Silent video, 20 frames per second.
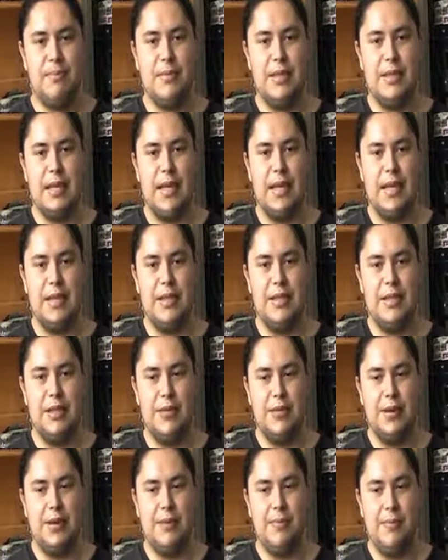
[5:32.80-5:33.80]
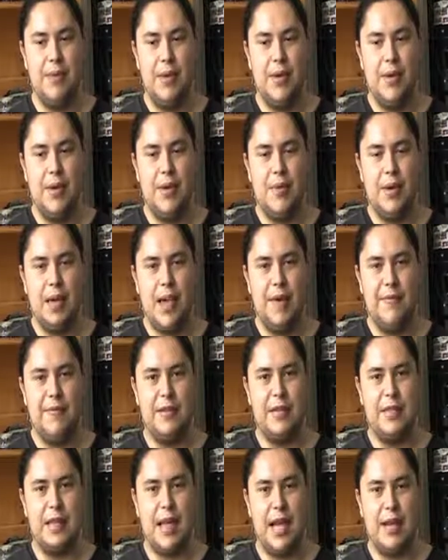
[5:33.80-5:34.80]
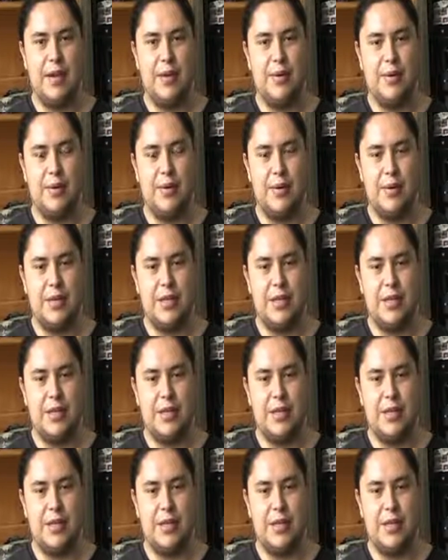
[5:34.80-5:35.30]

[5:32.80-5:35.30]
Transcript: get into it, we have to tackle